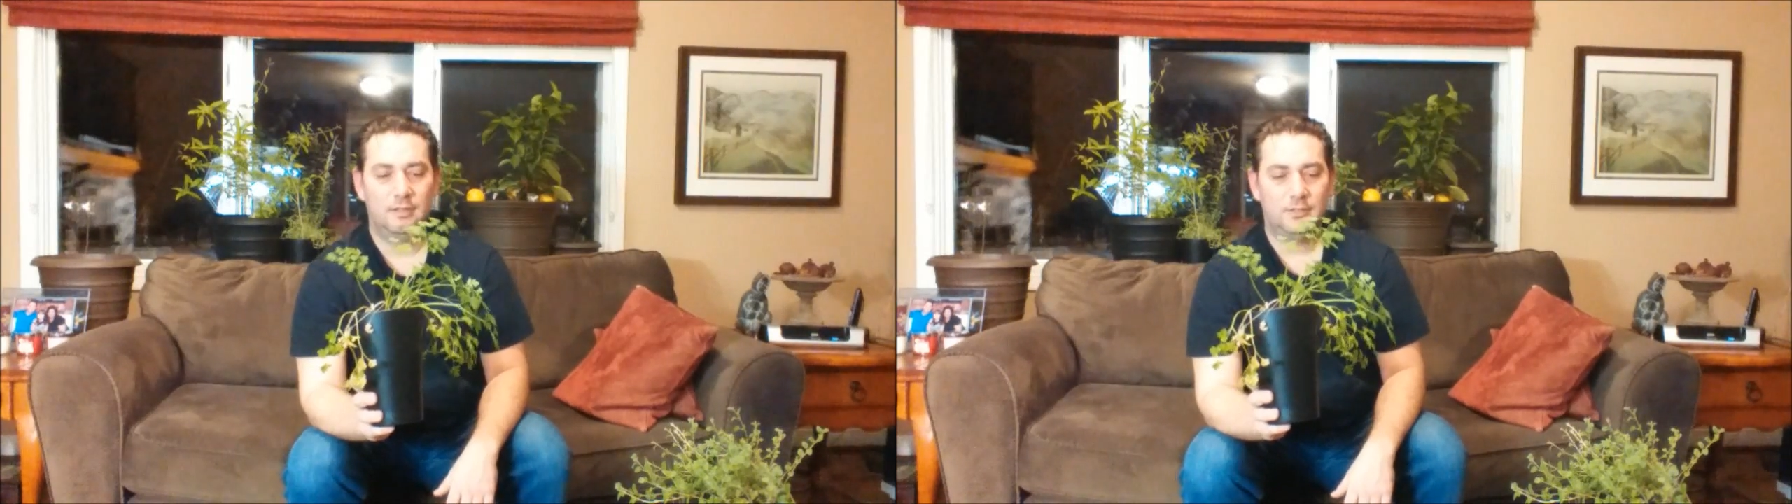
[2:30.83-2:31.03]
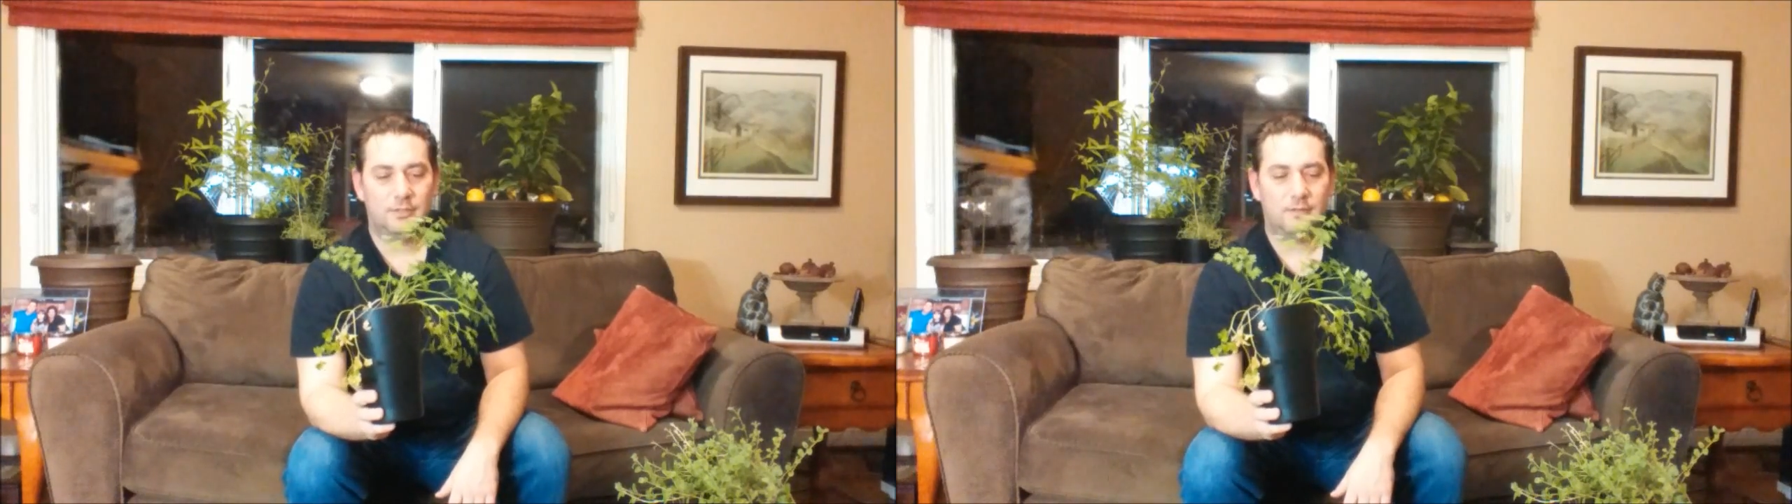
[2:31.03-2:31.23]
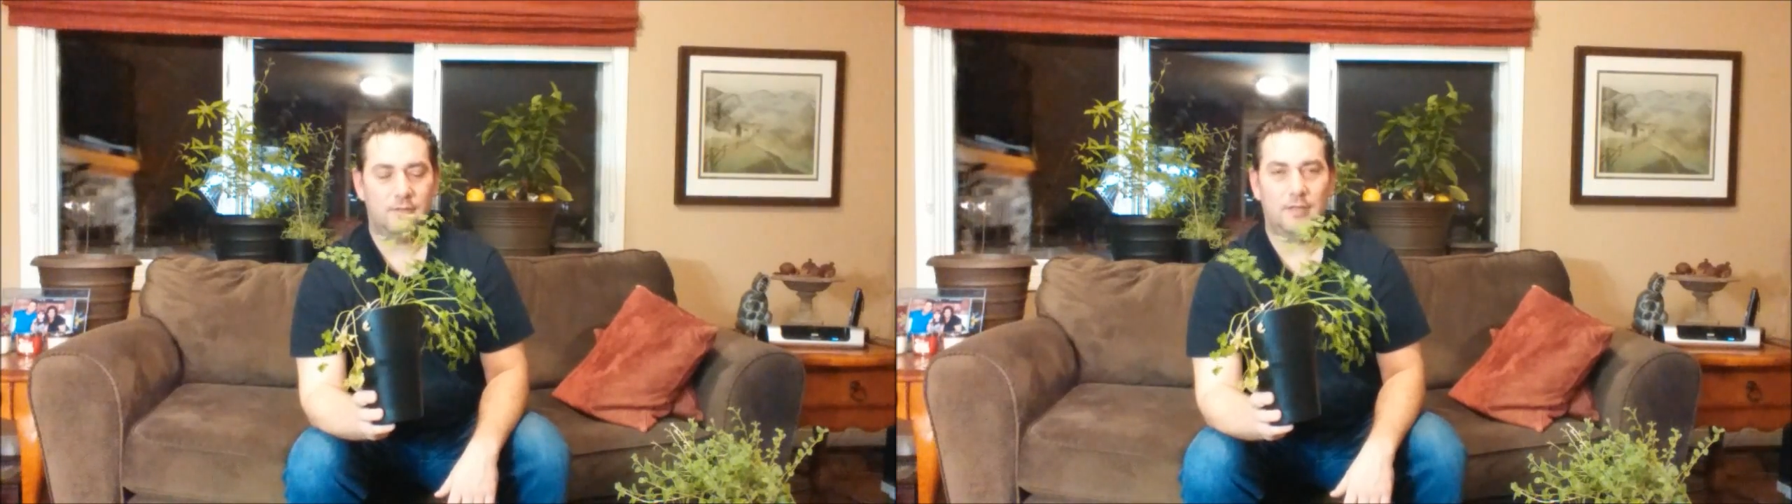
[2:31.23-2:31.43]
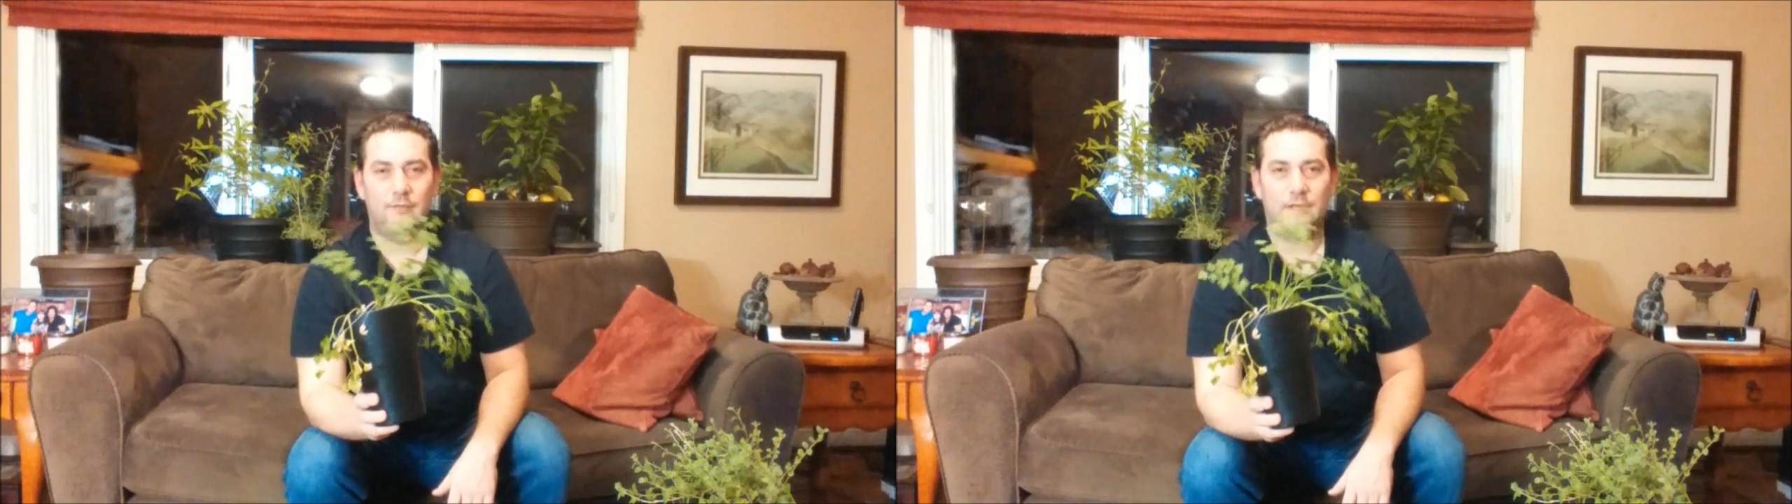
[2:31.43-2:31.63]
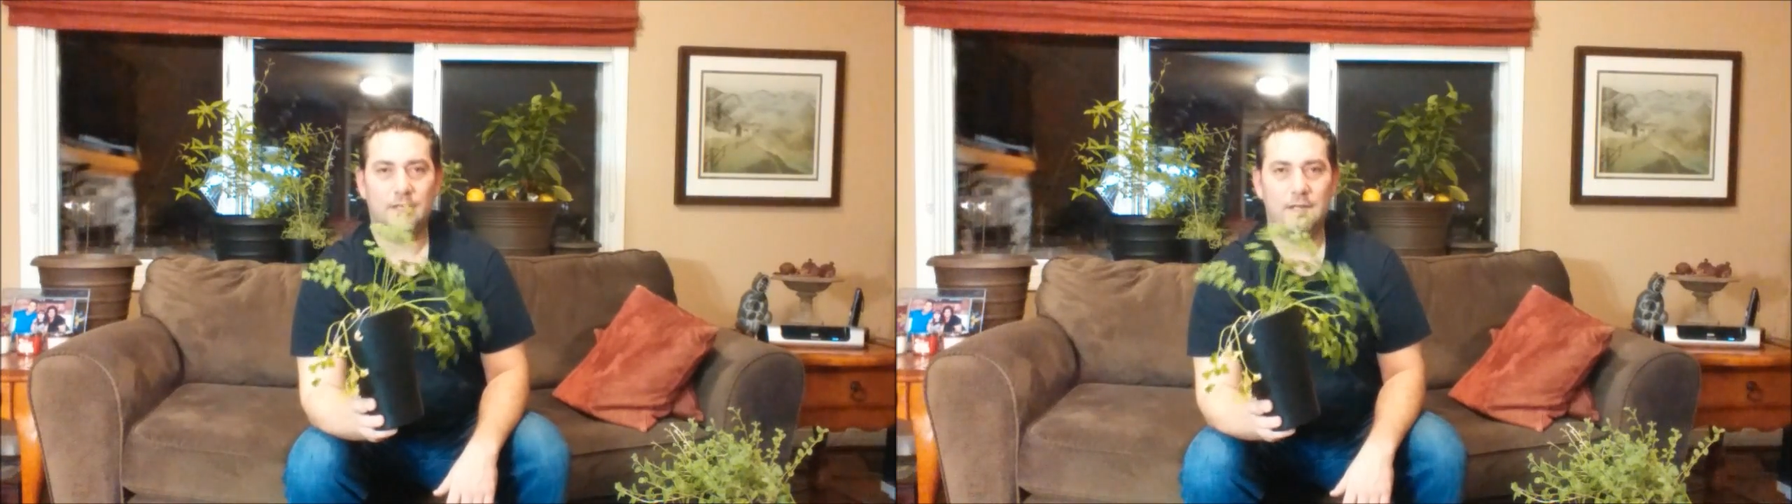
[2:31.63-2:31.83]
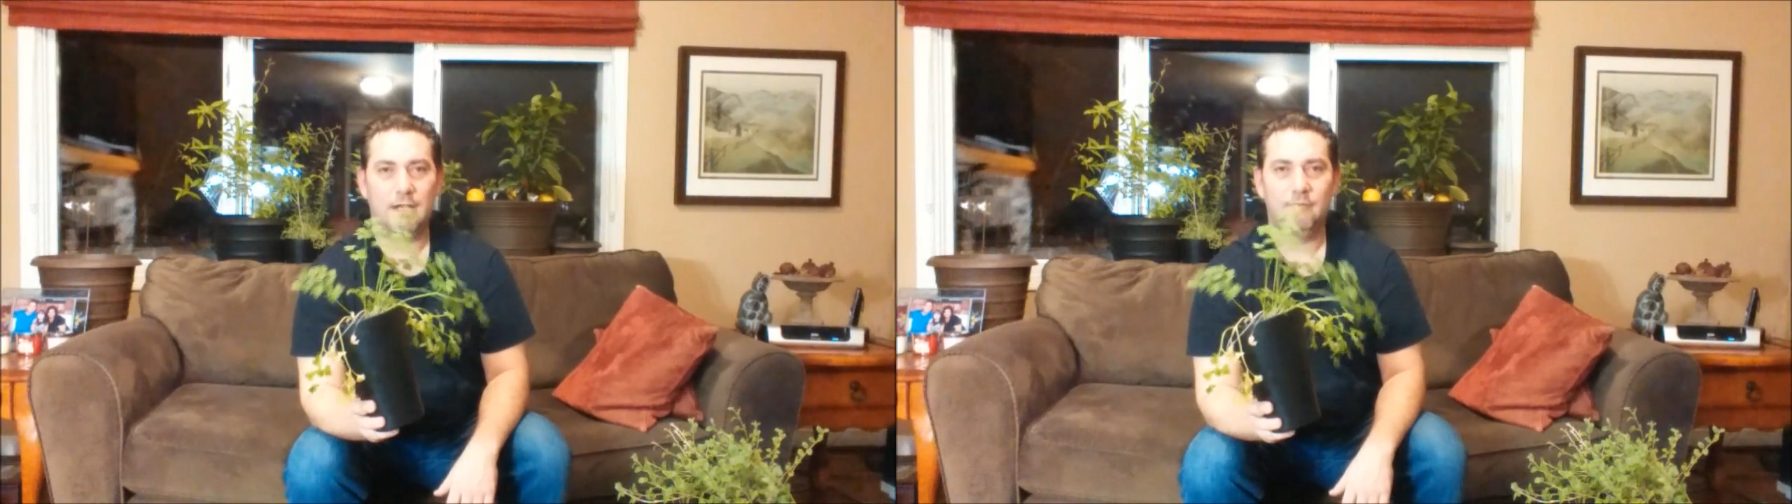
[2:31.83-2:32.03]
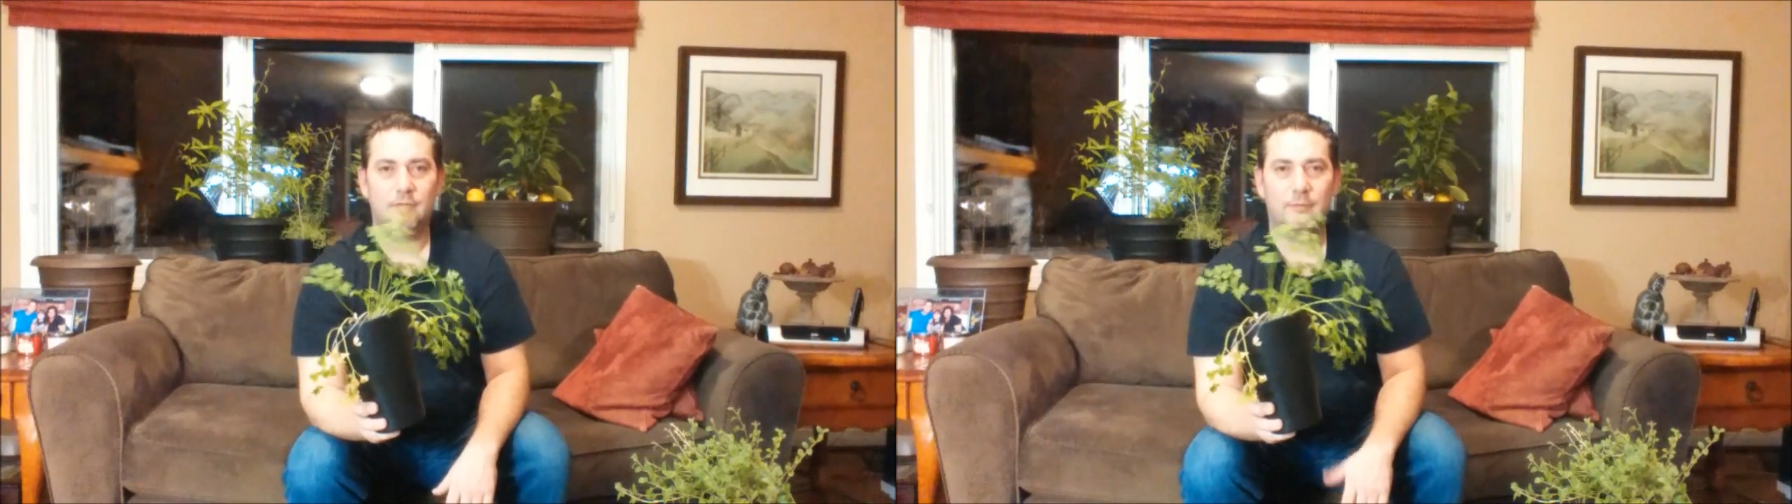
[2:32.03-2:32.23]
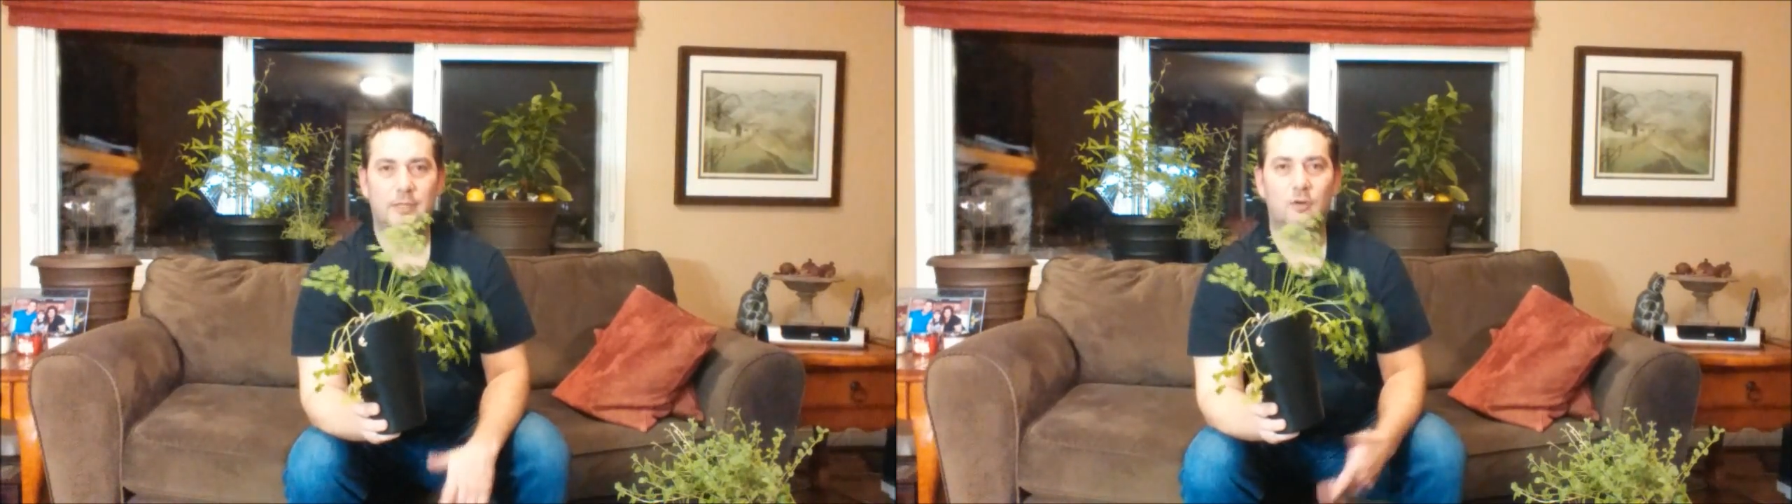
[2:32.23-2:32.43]
just to see if I could have
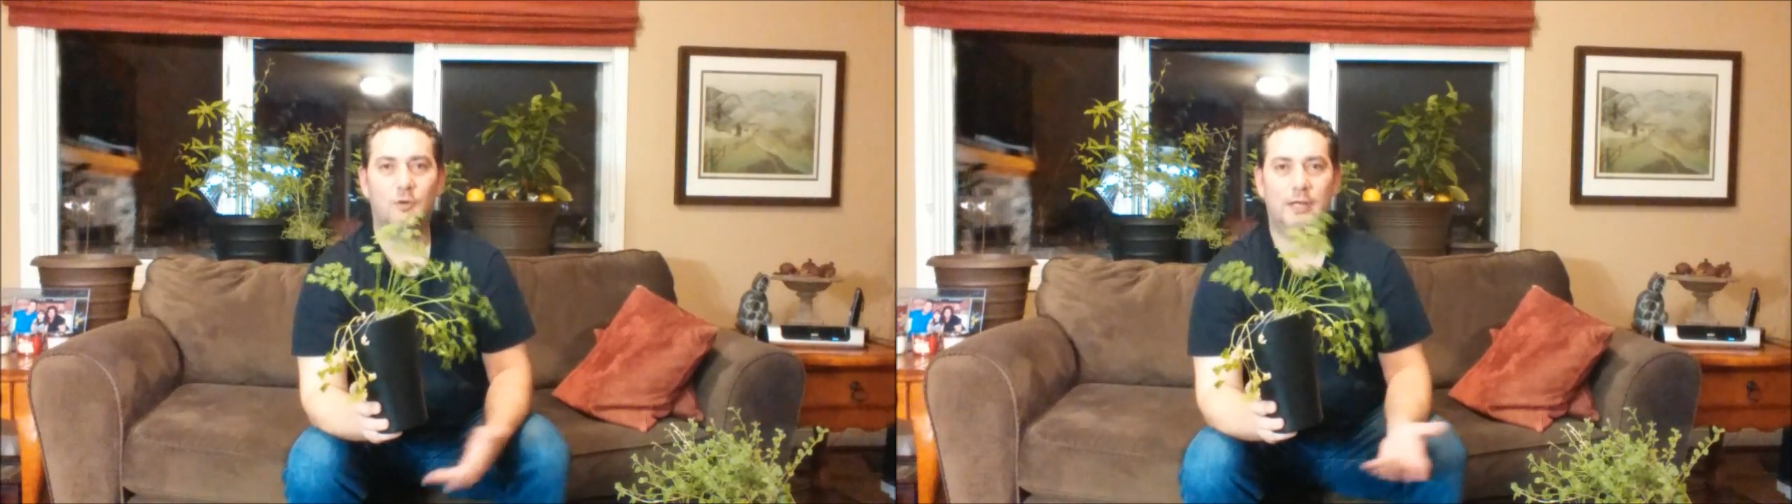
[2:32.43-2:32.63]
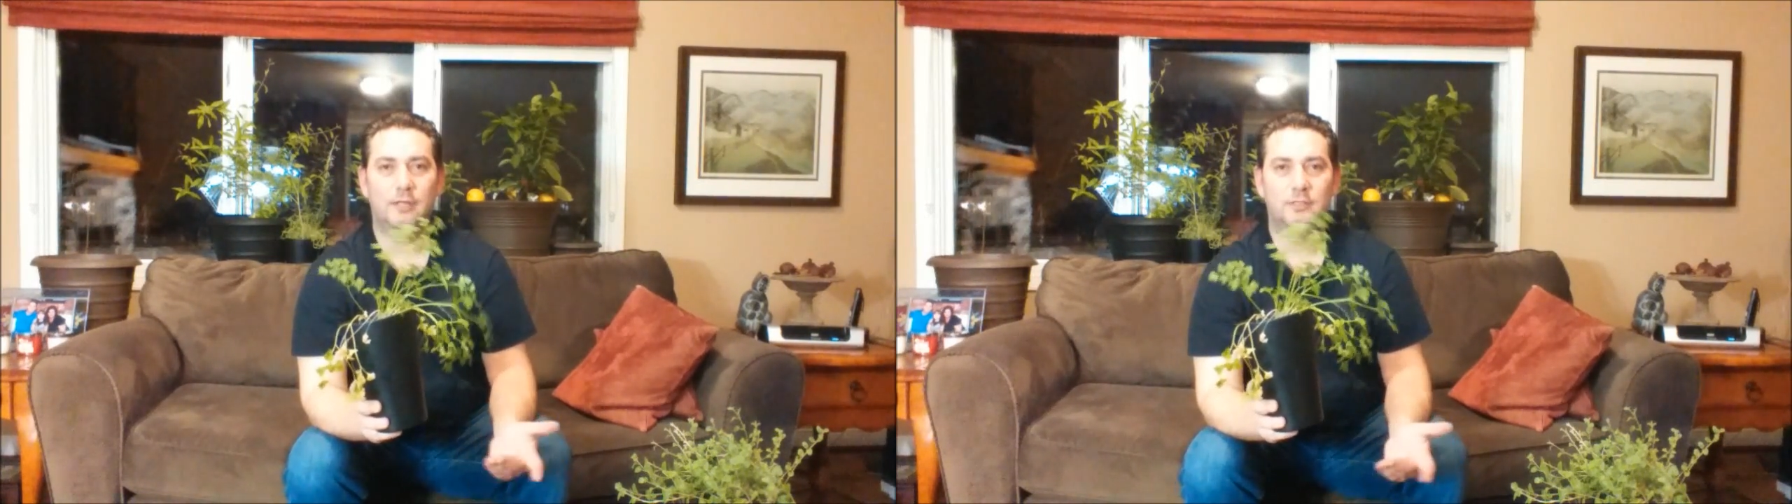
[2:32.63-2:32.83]
something going